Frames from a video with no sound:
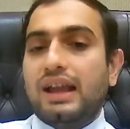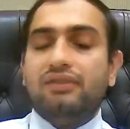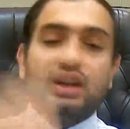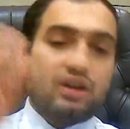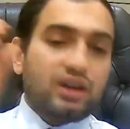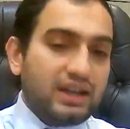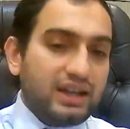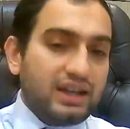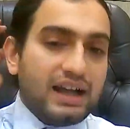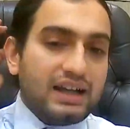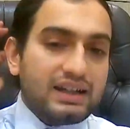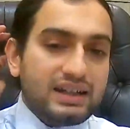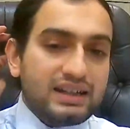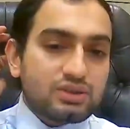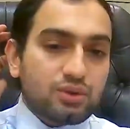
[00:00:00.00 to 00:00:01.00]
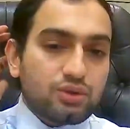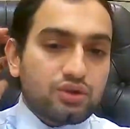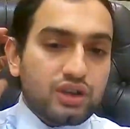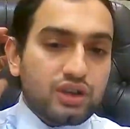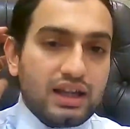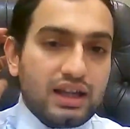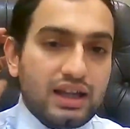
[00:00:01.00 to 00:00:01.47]
without any
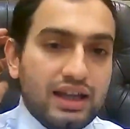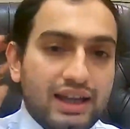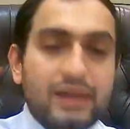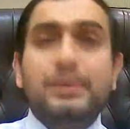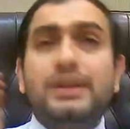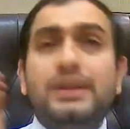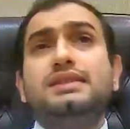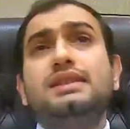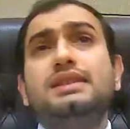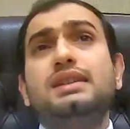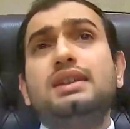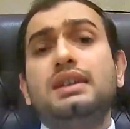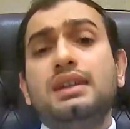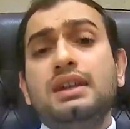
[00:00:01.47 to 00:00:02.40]
antisocial elements.